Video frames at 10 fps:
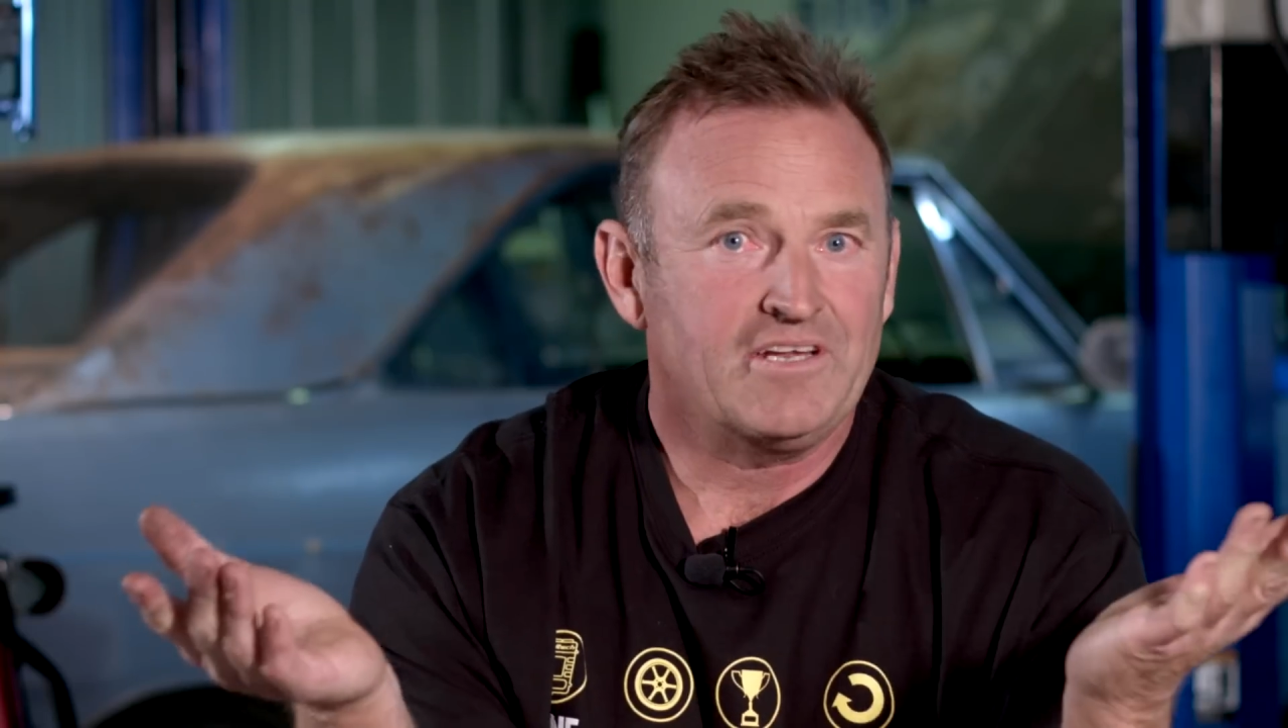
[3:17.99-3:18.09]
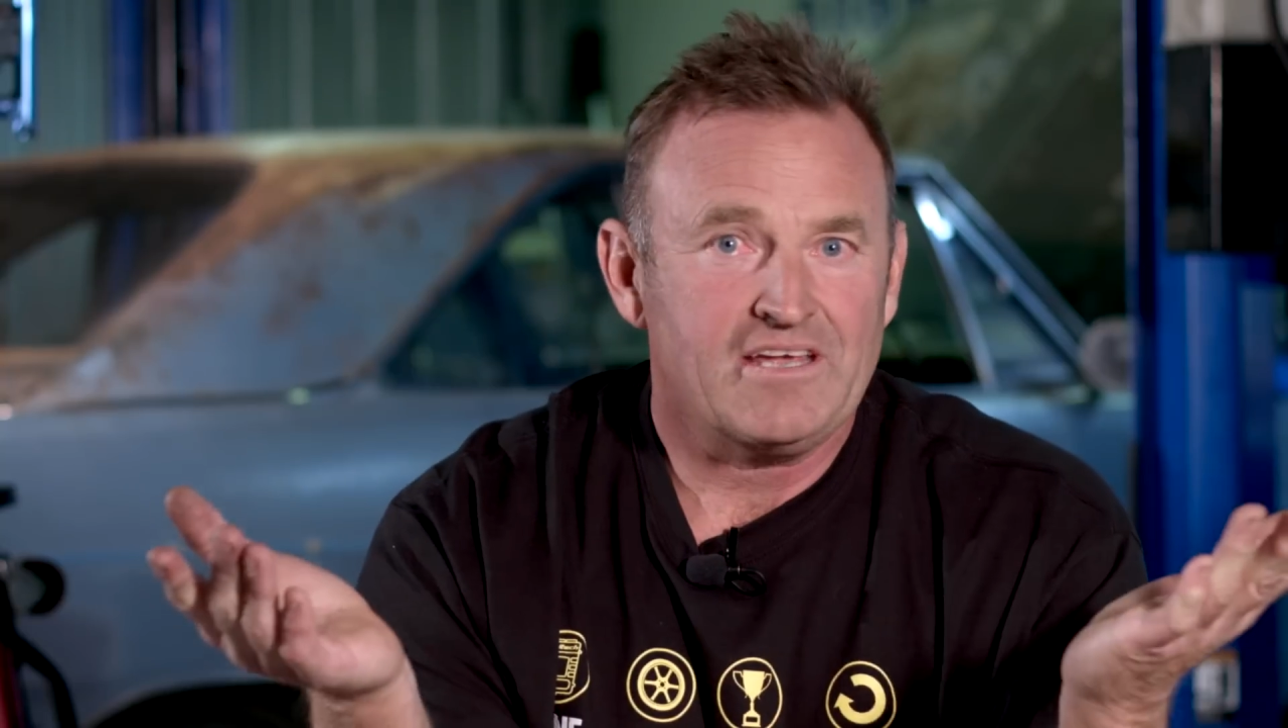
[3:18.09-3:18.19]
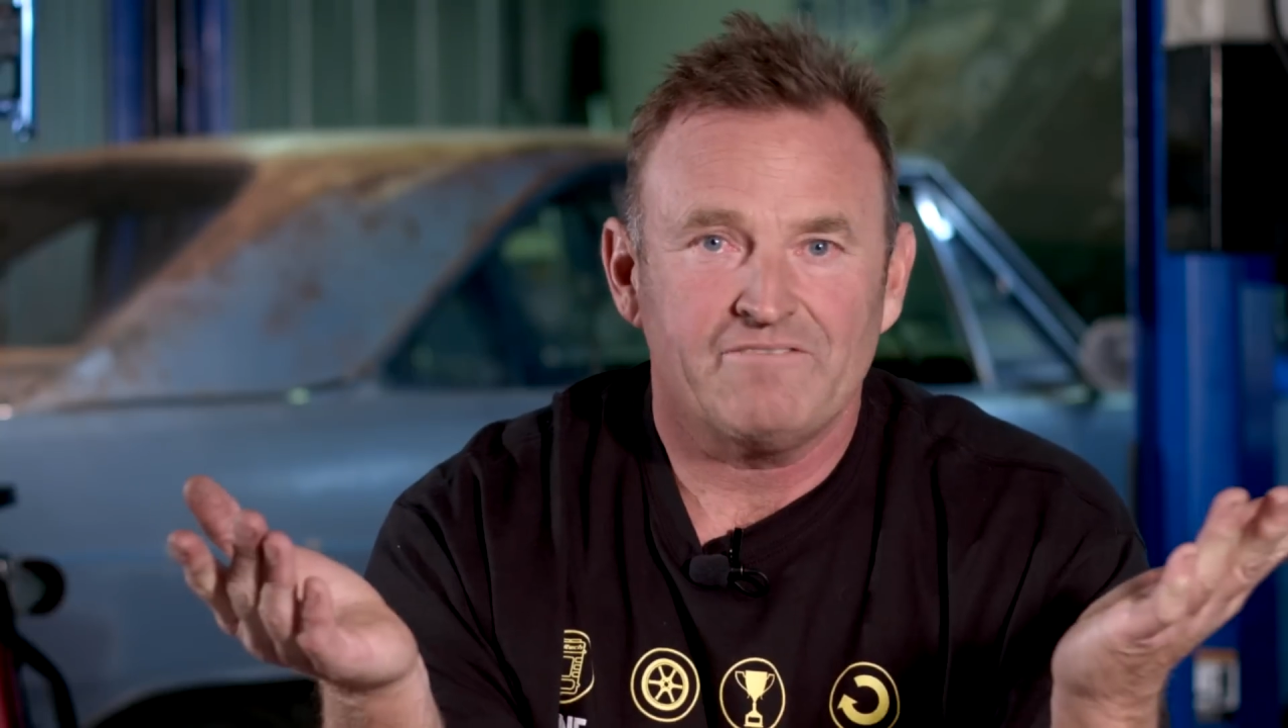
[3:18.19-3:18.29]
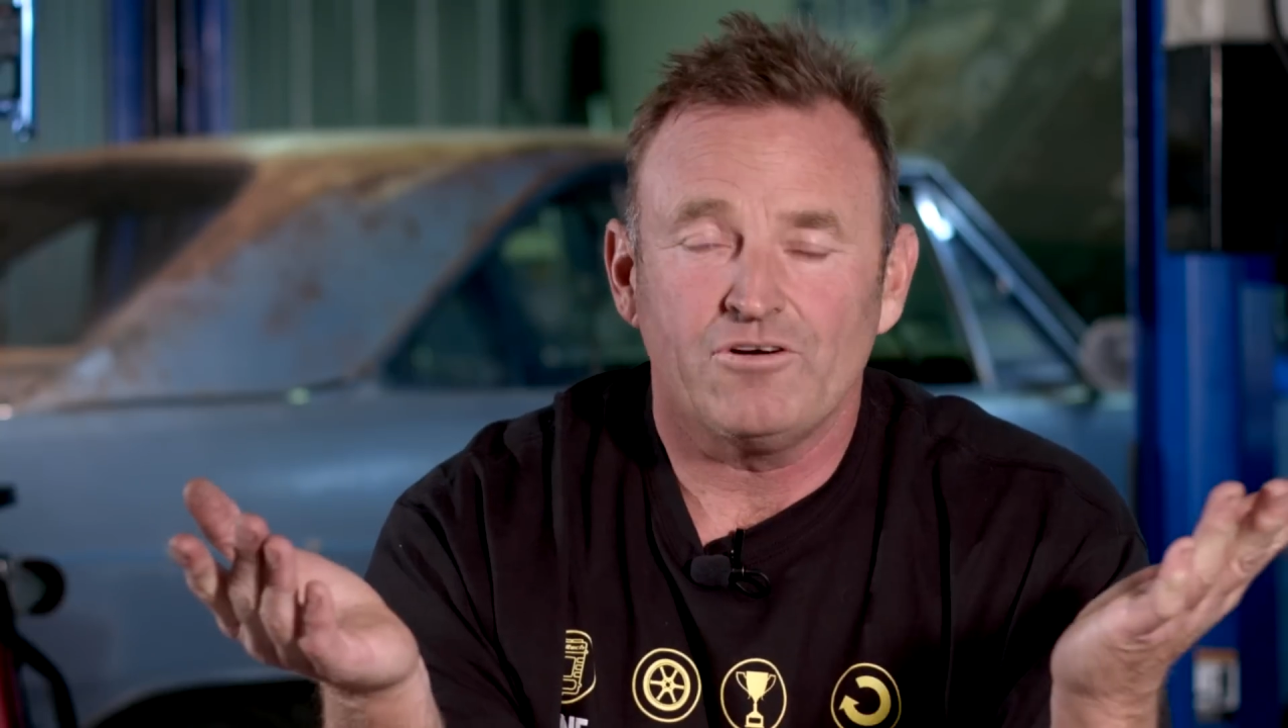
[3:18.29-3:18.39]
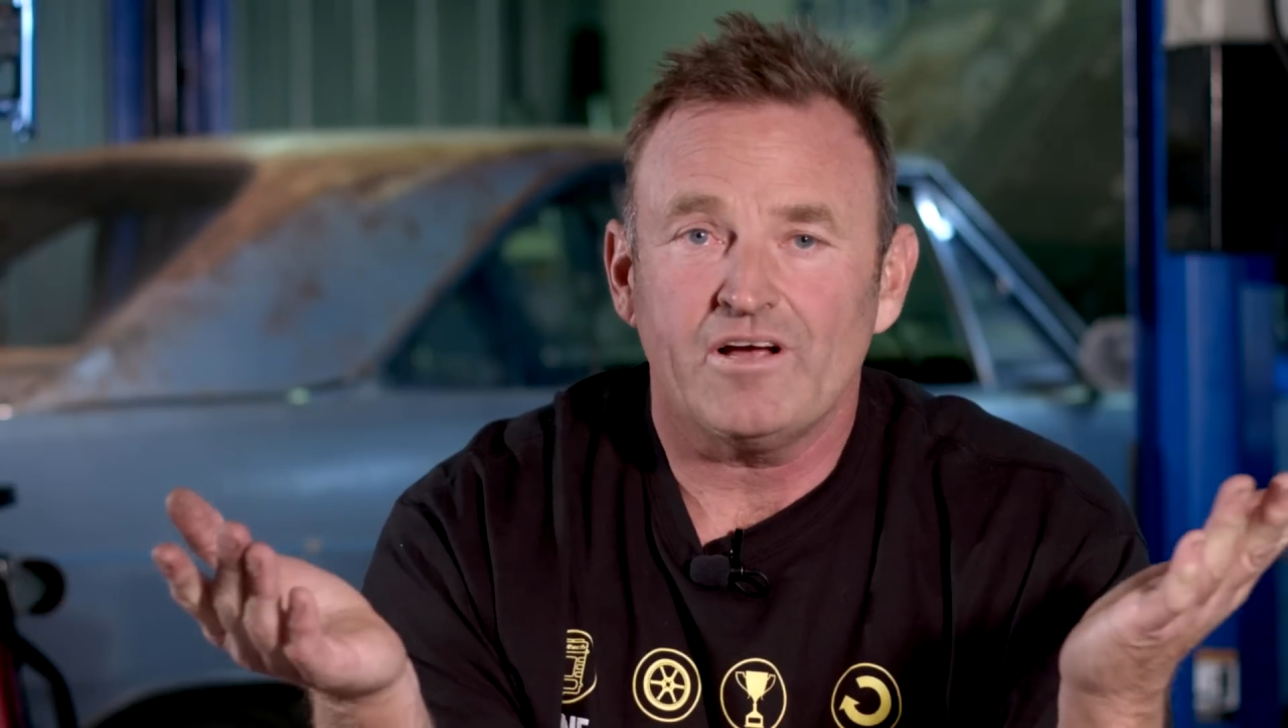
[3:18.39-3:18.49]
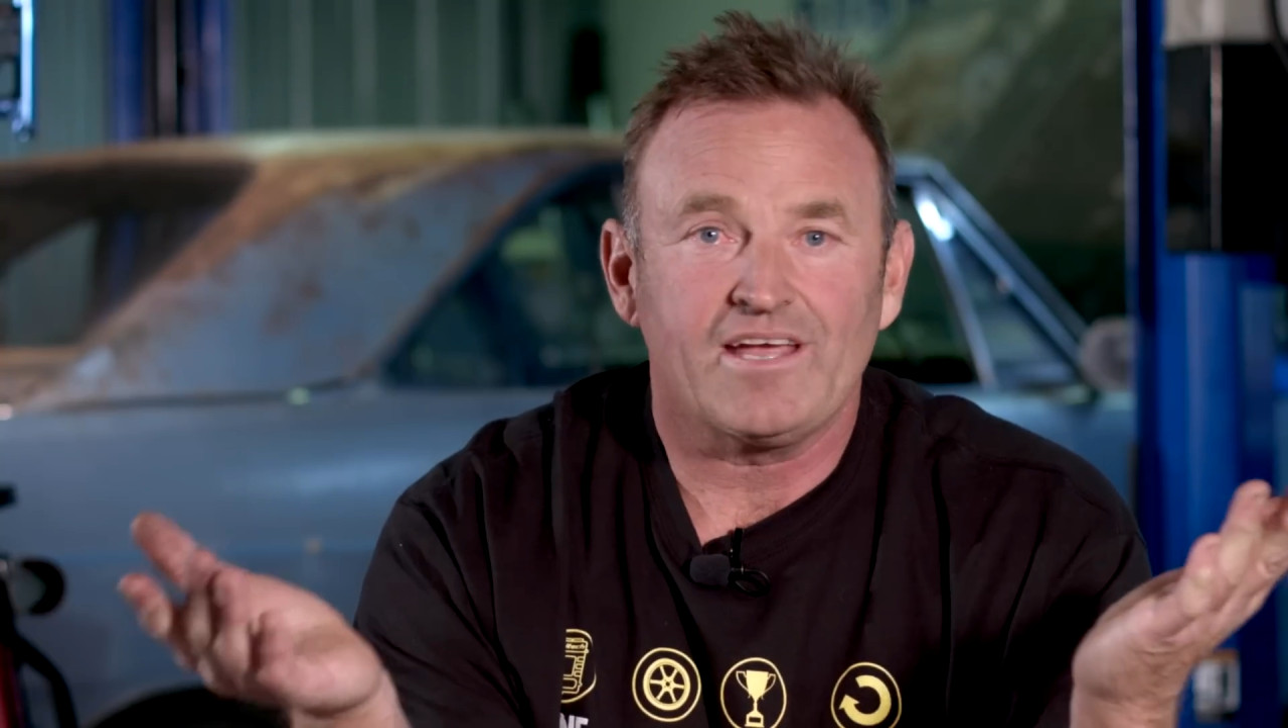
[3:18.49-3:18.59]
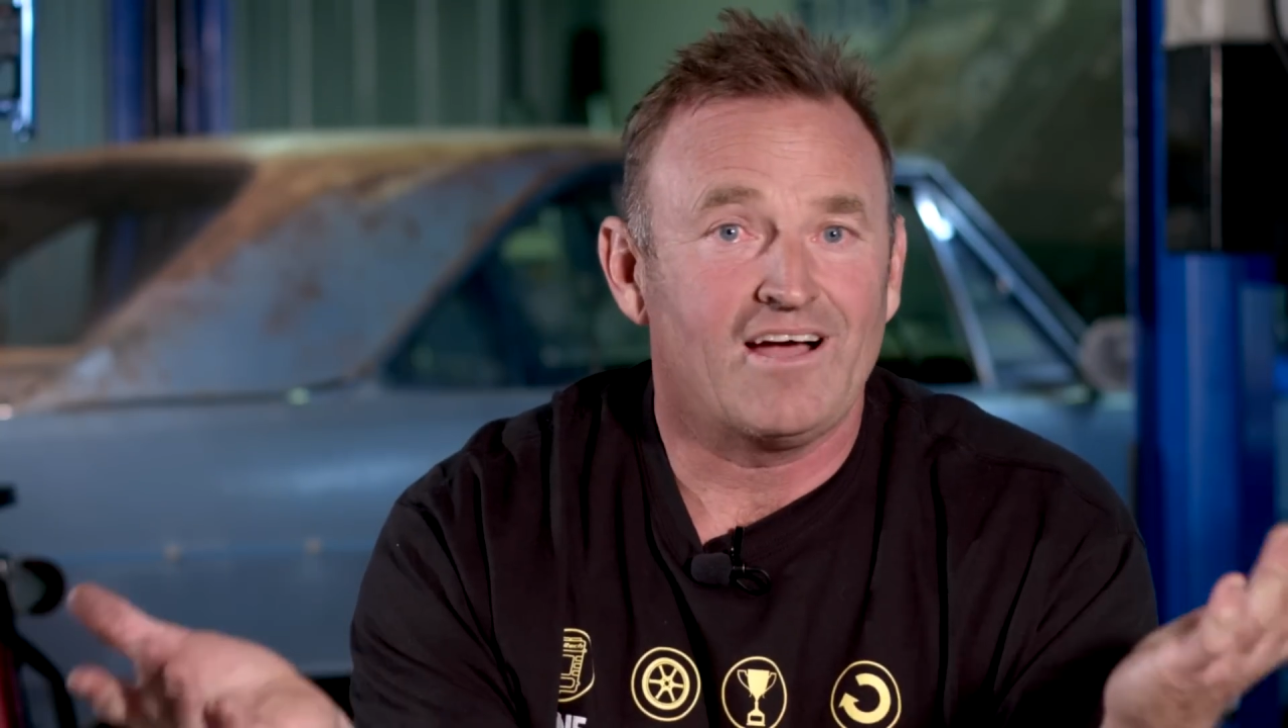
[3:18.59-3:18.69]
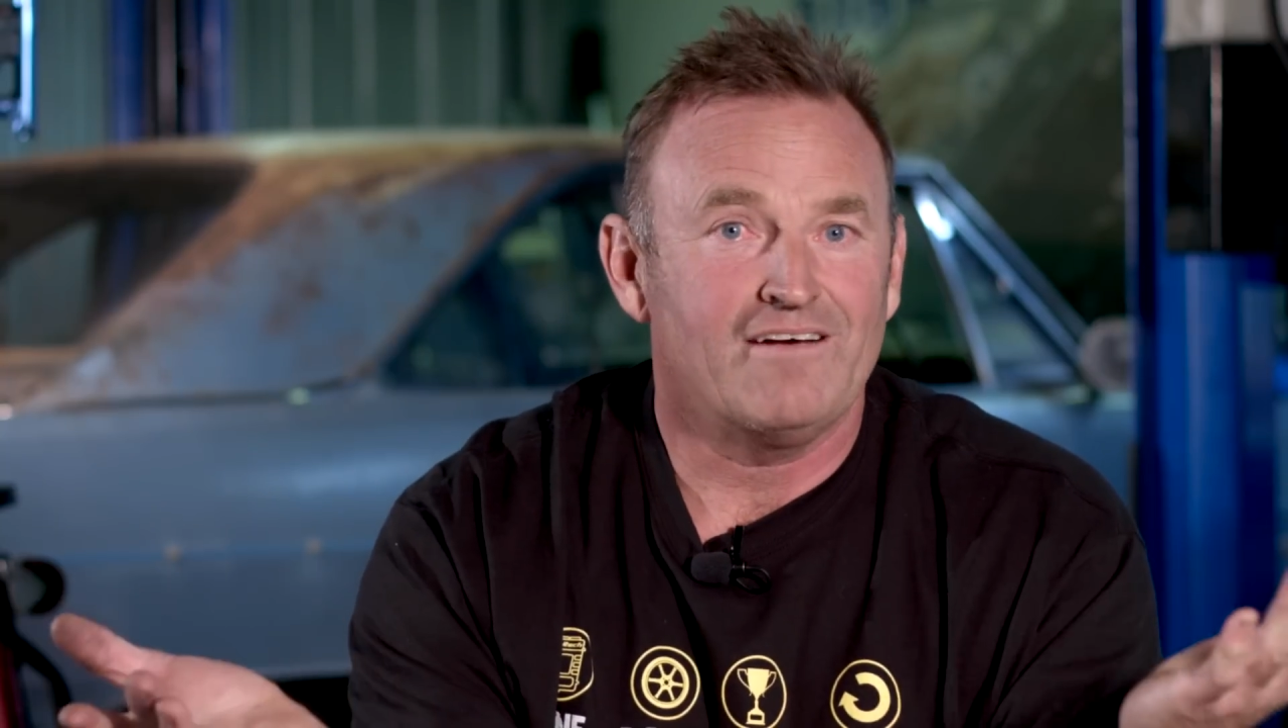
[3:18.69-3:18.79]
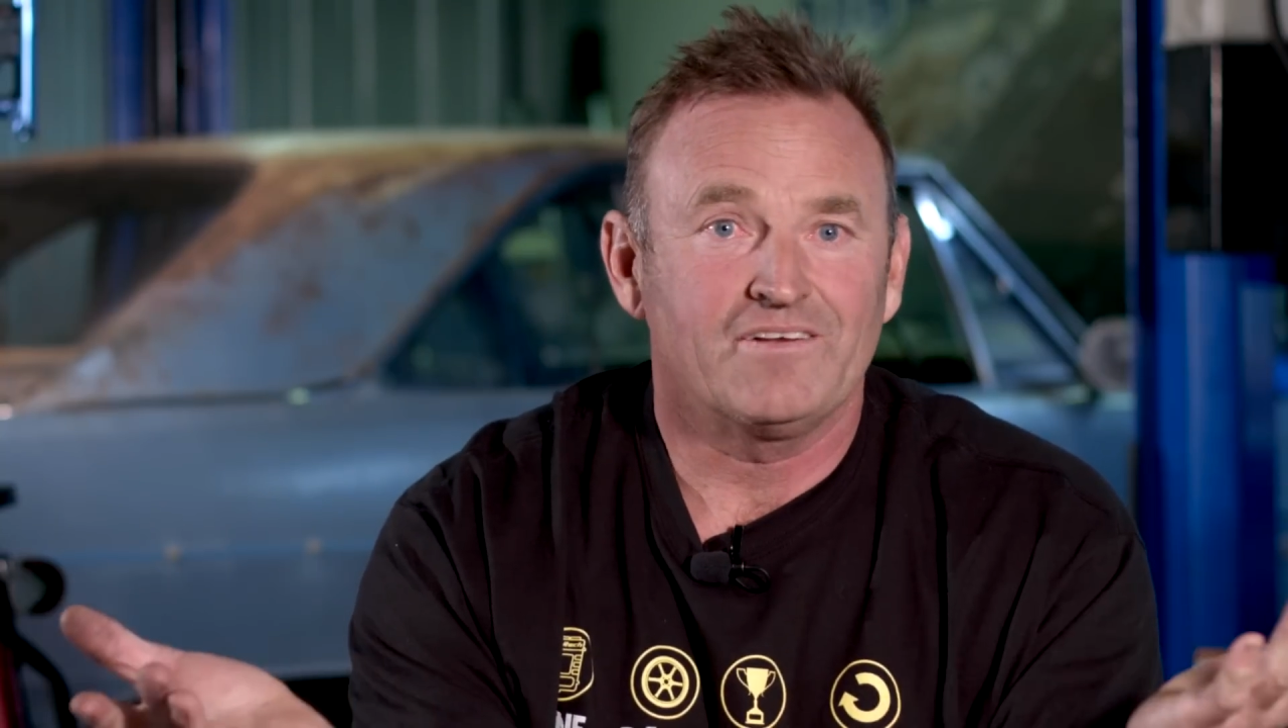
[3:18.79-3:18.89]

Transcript: EFI car